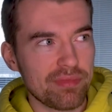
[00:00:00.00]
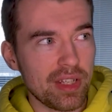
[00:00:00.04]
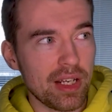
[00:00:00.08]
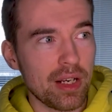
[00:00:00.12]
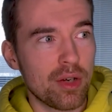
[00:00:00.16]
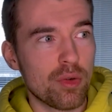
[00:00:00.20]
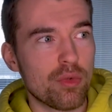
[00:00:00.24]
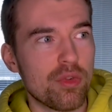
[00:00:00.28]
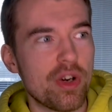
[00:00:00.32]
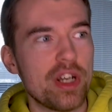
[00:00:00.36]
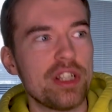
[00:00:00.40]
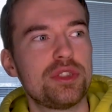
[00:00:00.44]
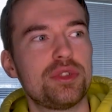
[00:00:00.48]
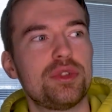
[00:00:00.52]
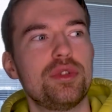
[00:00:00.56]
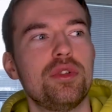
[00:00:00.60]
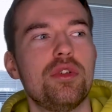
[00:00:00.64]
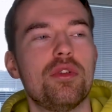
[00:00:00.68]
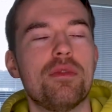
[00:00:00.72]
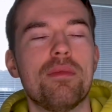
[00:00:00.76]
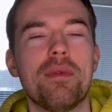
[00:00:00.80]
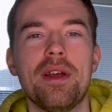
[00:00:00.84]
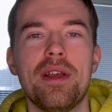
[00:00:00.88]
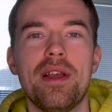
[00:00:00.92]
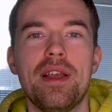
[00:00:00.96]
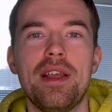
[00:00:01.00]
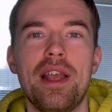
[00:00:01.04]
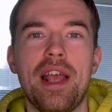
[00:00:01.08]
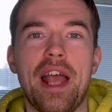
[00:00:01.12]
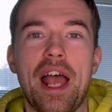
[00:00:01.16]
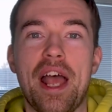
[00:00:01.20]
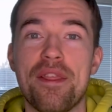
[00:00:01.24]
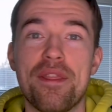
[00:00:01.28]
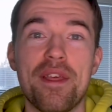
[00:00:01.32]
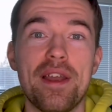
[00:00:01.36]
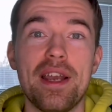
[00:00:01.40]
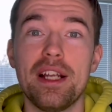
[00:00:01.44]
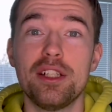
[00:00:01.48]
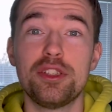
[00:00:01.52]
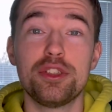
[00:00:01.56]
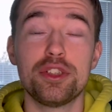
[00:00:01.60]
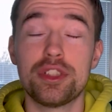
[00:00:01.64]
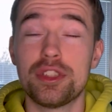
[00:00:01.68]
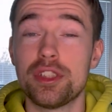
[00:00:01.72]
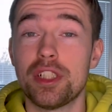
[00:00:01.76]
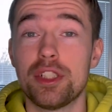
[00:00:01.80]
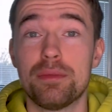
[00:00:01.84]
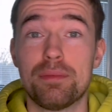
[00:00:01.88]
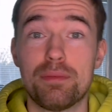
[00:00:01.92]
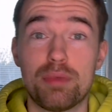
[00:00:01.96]
restroom, and then I just
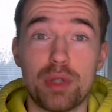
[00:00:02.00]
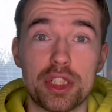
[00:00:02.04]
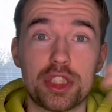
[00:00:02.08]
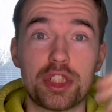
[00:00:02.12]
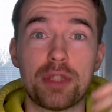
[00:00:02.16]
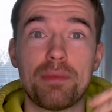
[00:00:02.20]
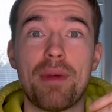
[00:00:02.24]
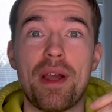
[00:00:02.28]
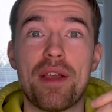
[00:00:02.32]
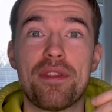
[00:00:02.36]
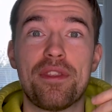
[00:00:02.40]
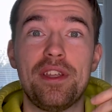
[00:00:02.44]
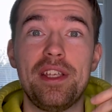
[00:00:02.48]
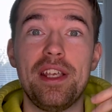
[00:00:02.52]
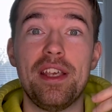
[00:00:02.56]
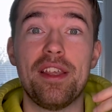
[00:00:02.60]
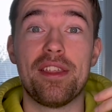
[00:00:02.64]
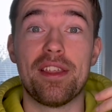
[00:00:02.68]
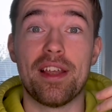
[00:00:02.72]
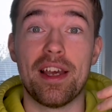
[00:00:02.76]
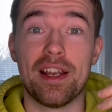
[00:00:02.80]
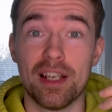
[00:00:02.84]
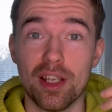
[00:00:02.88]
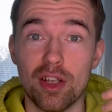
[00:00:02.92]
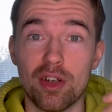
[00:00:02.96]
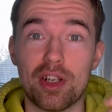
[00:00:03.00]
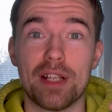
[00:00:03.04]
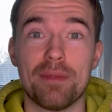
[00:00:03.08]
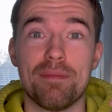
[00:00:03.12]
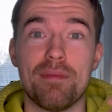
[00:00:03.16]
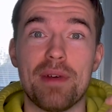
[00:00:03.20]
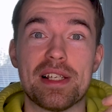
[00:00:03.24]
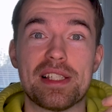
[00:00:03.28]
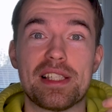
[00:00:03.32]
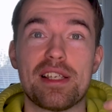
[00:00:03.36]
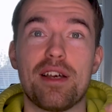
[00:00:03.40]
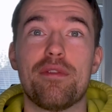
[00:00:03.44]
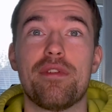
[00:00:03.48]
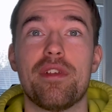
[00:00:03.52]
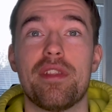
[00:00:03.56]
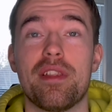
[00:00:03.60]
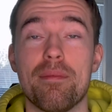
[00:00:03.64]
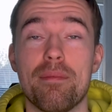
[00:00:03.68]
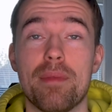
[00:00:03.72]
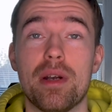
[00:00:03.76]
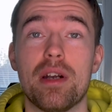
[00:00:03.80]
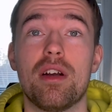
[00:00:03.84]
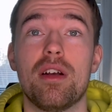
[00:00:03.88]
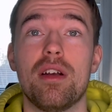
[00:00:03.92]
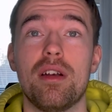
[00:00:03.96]
start brushing my teeth and look at myself in the
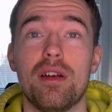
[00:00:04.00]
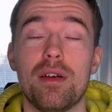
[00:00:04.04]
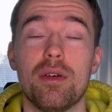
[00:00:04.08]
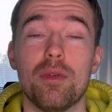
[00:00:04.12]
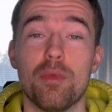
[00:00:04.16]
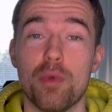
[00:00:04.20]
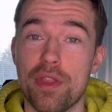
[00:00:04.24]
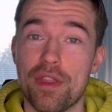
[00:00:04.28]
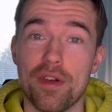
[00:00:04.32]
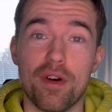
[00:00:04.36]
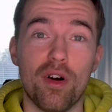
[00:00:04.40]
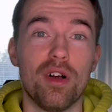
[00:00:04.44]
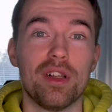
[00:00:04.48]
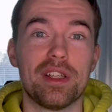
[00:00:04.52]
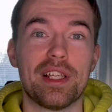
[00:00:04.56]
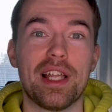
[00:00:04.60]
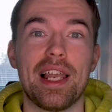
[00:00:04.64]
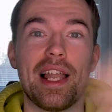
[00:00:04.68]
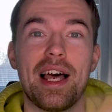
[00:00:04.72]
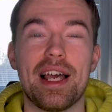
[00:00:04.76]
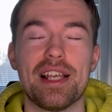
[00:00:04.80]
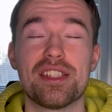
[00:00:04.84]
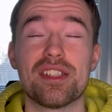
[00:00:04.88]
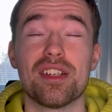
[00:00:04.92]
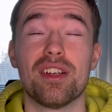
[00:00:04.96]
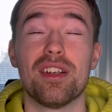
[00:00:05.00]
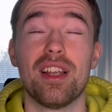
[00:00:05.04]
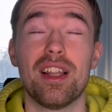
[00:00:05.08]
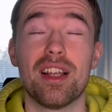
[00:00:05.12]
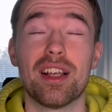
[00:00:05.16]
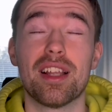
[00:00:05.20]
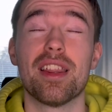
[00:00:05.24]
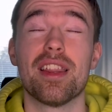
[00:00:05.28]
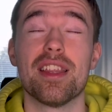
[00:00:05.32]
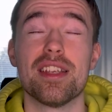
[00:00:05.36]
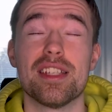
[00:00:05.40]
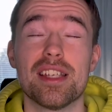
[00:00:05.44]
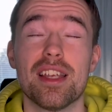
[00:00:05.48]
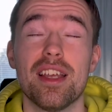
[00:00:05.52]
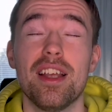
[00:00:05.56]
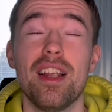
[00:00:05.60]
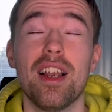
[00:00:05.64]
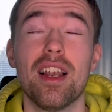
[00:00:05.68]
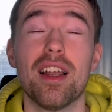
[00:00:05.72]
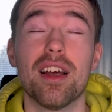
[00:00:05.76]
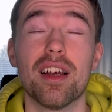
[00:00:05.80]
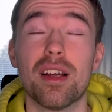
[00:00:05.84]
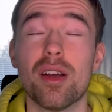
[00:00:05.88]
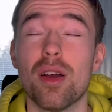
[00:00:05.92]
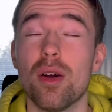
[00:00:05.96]
mirror with all the lights on like this,
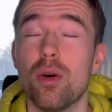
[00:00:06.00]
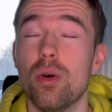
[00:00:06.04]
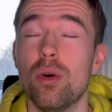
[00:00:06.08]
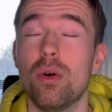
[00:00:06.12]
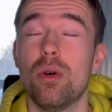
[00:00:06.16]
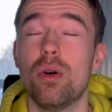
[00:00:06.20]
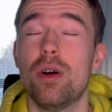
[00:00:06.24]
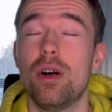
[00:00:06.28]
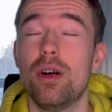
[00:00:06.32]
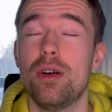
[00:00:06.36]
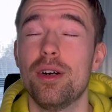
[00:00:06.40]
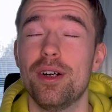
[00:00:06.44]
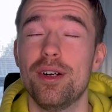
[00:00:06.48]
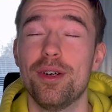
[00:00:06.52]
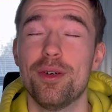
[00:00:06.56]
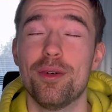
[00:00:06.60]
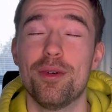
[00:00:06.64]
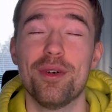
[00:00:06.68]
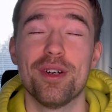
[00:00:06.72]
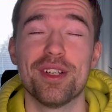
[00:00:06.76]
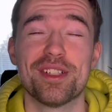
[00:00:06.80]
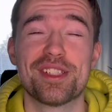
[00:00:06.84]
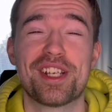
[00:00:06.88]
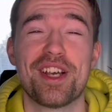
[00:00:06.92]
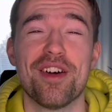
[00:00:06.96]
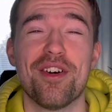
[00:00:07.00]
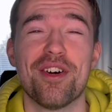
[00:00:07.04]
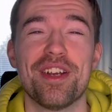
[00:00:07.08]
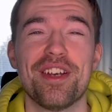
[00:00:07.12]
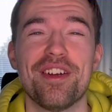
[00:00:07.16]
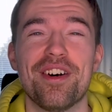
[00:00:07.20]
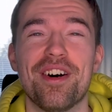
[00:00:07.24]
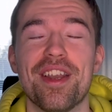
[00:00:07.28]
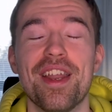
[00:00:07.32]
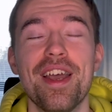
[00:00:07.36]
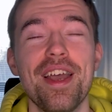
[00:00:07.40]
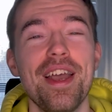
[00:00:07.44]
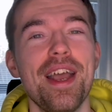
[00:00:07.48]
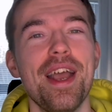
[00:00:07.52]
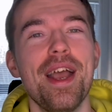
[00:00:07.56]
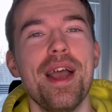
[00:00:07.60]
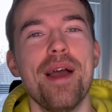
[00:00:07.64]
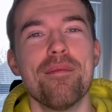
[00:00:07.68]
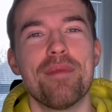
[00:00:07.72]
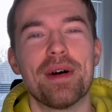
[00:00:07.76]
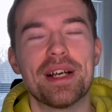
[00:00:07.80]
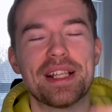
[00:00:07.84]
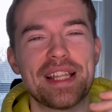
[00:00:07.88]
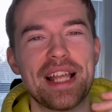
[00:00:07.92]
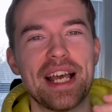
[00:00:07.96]
like, ooh, what's going on?
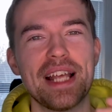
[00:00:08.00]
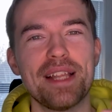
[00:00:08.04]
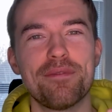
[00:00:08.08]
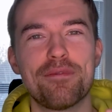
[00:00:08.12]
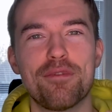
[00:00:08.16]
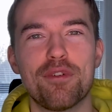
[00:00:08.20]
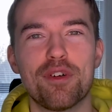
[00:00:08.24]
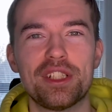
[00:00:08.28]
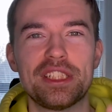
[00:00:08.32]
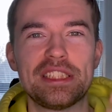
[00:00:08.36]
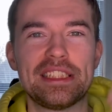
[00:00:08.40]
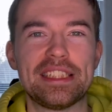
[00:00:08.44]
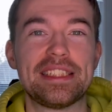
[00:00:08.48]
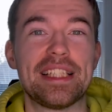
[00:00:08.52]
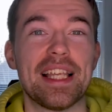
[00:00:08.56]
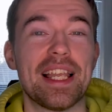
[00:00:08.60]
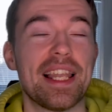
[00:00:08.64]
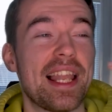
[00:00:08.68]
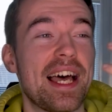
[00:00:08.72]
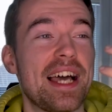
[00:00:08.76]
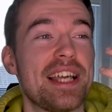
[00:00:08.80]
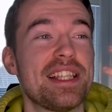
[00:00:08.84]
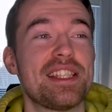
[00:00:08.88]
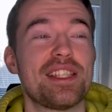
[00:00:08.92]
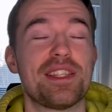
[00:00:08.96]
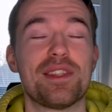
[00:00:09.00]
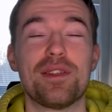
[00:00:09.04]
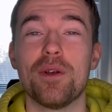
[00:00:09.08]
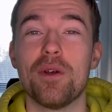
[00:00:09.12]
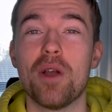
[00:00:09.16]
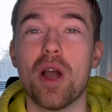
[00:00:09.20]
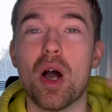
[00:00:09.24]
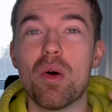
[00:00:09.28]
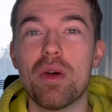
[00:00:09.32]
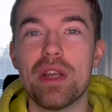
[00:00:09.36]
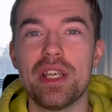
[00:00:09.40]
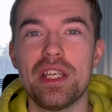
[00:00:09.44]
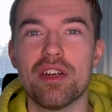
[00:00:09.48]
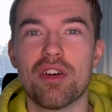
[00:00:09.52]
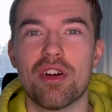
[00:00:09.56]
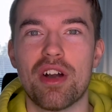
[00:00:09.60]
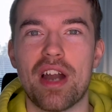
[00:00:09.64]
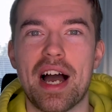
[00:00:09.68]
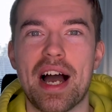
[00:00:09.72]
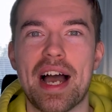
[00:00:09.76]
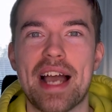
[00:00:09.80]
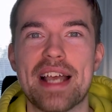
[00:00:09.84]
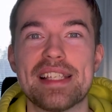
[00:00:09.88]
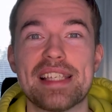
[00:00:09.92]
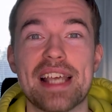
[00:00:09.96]
But that forces the lights to go in your
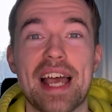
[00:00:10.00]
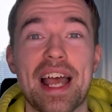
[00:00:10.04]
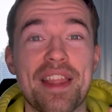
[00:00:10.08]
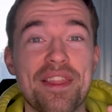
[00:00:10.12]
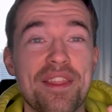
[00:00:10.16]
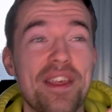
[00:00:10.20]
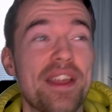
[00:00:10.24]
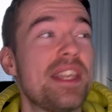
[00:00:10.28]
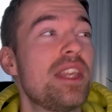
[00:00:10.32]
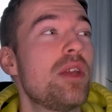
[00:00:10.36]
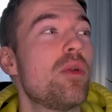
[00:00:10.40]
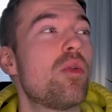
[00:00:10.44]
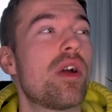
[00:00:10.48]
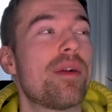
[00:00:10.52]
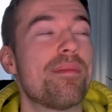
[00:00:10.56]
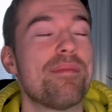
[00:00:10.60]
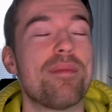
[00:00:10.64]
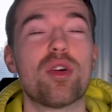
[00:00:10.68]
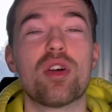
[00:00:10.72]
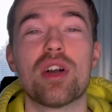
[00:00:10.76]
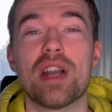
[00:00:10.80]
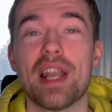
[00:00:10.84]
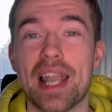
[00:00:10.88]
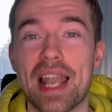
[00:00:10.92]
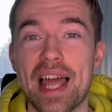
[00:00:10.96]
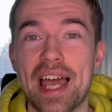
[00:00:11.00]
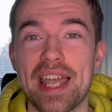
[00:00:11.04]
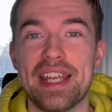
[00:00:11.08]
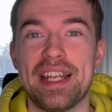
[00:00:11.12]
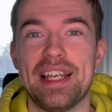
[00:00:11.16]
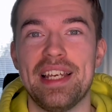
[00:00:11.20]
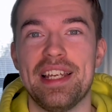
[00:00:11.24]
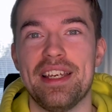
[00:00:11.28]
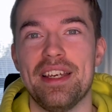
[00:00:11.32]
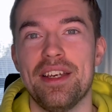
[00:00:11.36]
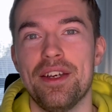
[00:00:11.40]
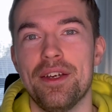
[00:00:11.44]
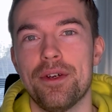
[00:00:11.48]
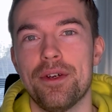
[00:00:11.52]
eyes, and then you are more likely